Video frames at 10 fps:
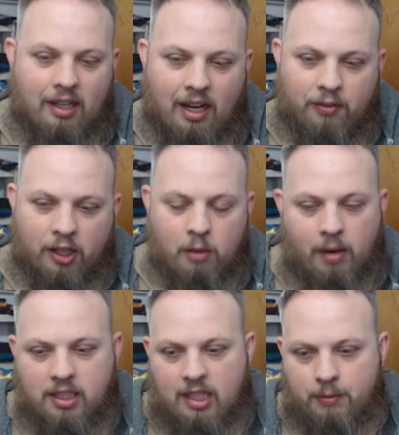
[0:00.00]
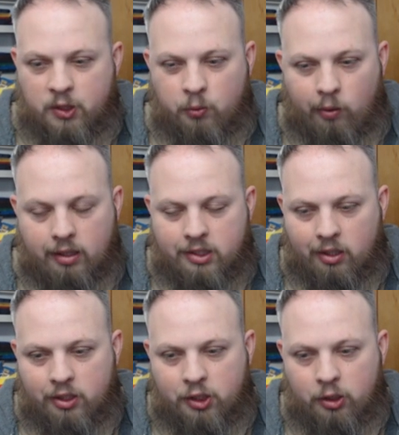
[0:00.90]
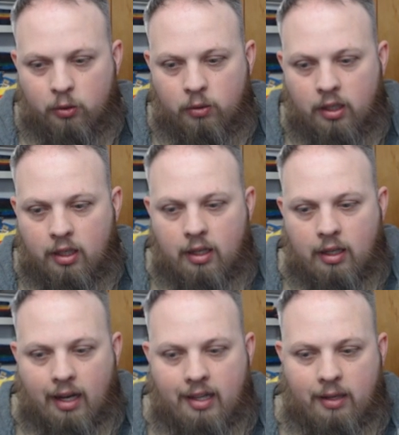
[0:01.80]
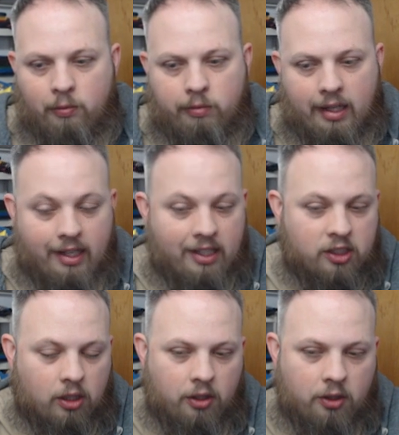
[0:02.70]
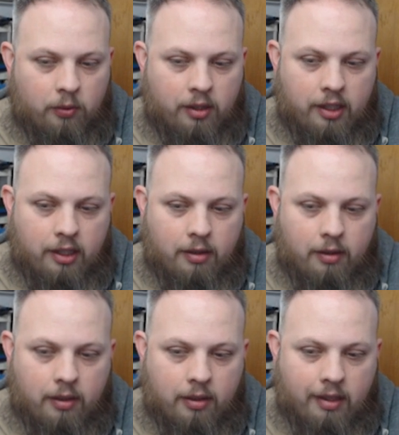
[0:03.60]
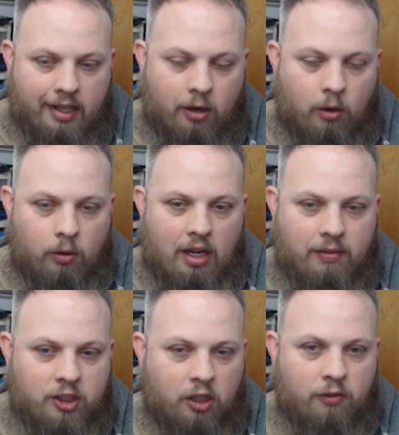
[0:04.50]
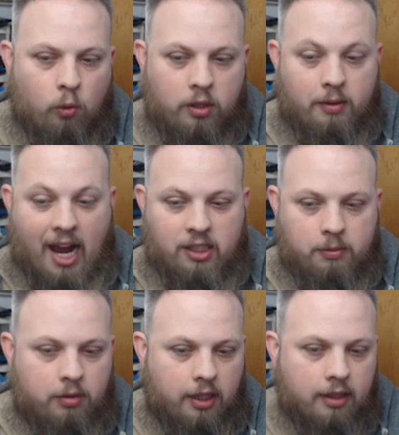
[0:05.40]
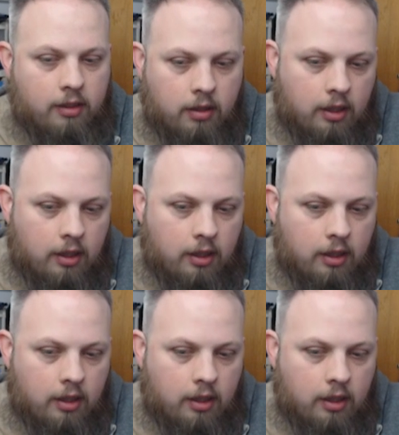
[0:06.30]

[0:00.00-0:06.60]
I feel like you might establish 1 turn 2, and then again turn 3, and then hold off in turn 4 to actually play it.